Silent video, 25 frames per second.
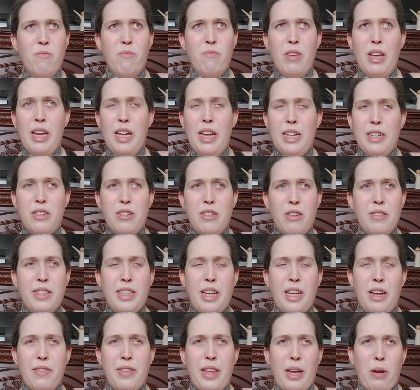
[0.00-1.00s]
it turns
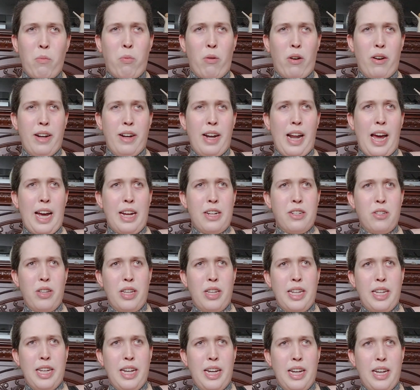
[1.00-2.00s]
out they weren't
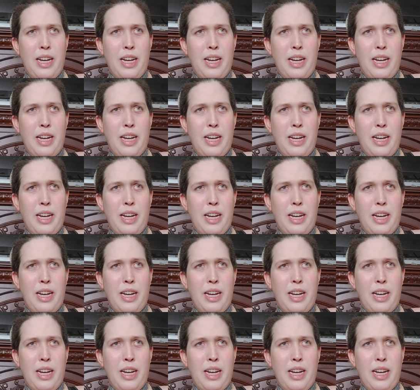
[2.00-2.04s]
actually